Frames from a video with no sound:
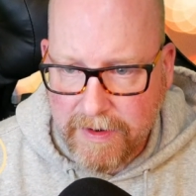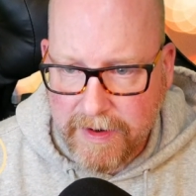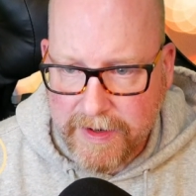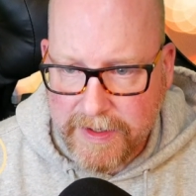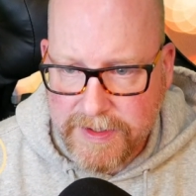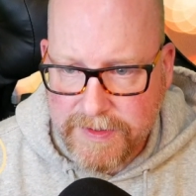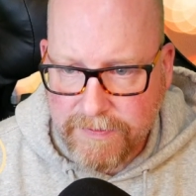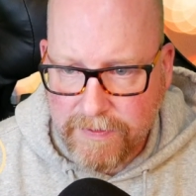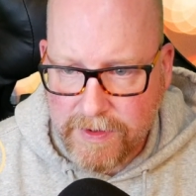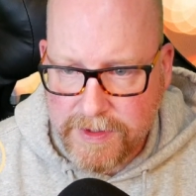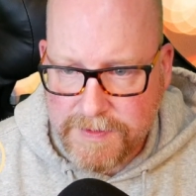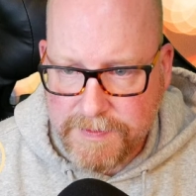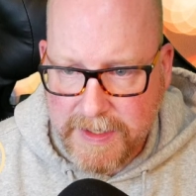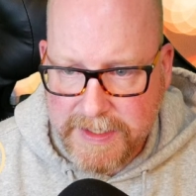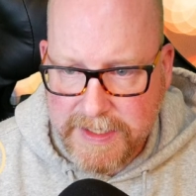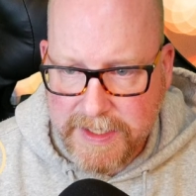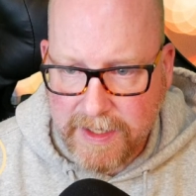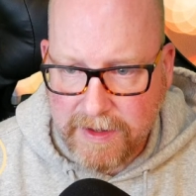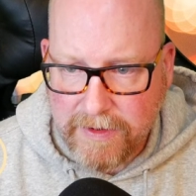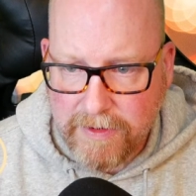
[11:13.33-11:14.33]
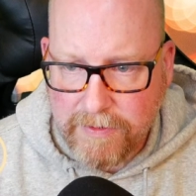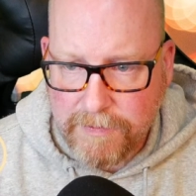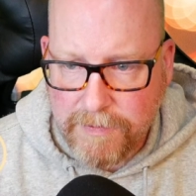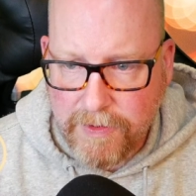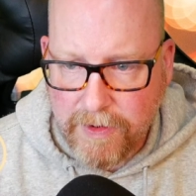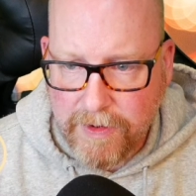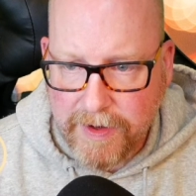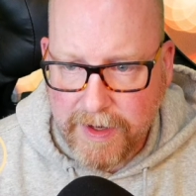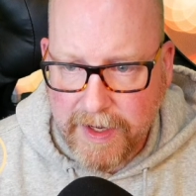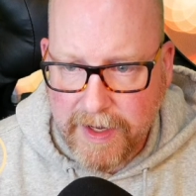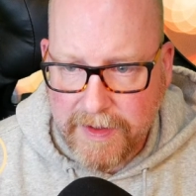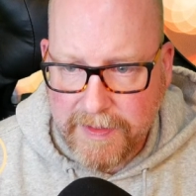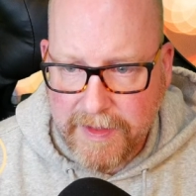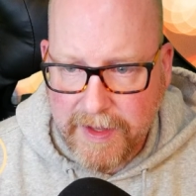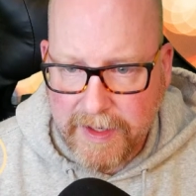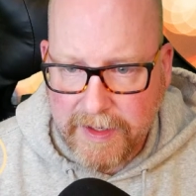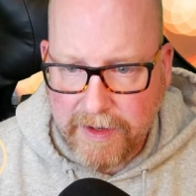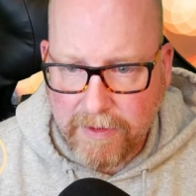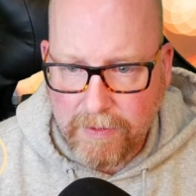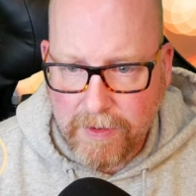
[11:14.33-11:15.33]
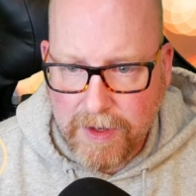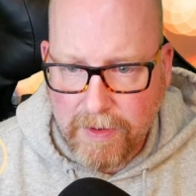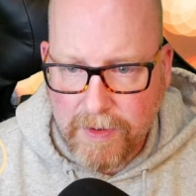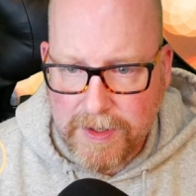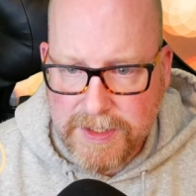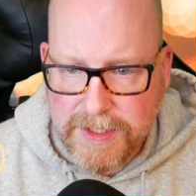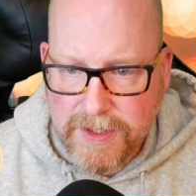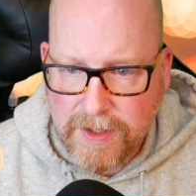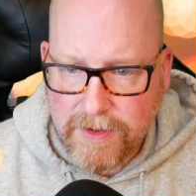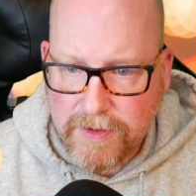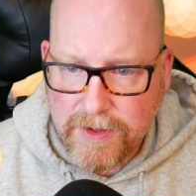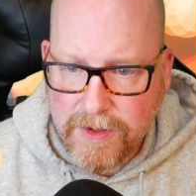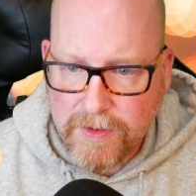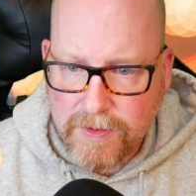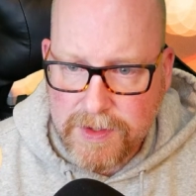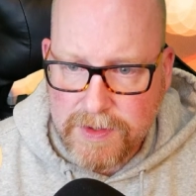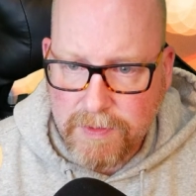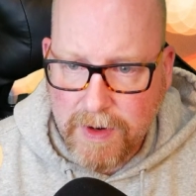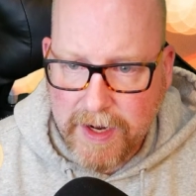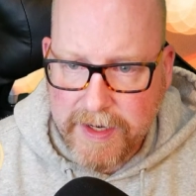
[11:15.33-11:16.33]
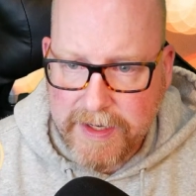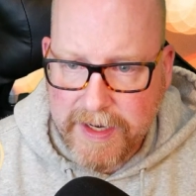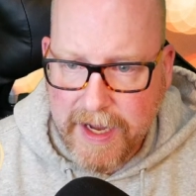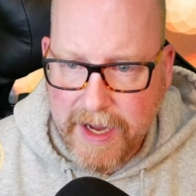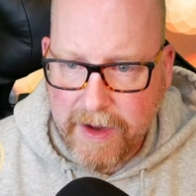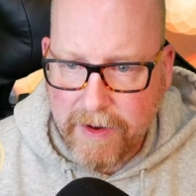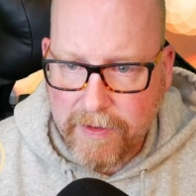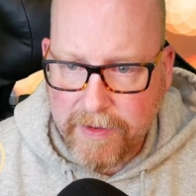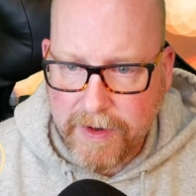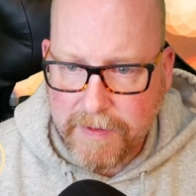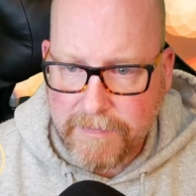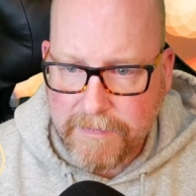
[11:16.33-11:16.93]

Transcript: it's first my signal report and then a request to QSY down.